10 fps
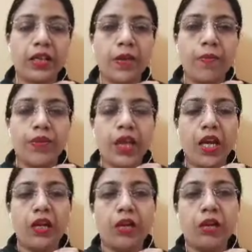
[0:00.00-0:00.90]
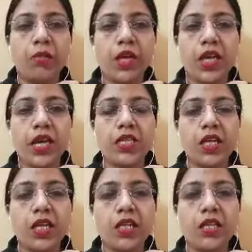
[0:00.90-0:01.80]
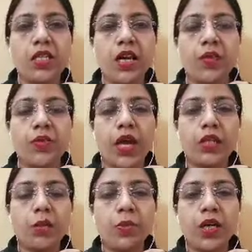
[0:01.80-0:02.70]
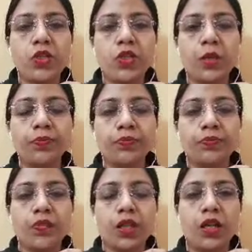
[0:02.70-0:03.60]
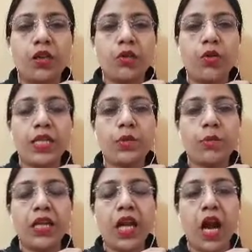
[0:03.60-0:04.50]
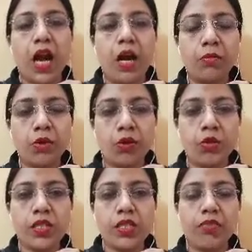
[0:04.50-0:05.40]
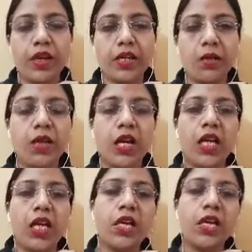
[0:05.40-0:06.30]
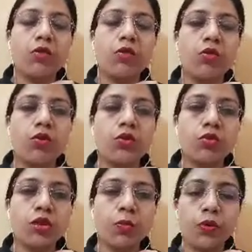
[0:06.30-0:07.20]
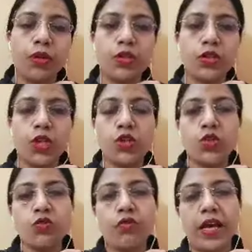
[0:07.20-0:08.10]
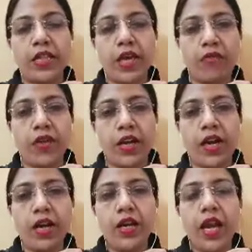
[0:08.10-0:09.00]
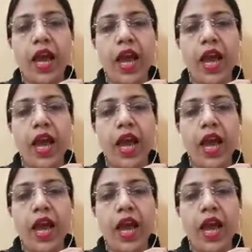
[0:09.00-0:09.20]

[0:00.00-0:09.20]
In a criminal case, it is that a person who has been harmed or who is the victim, he goes to the police station to file the FIR, and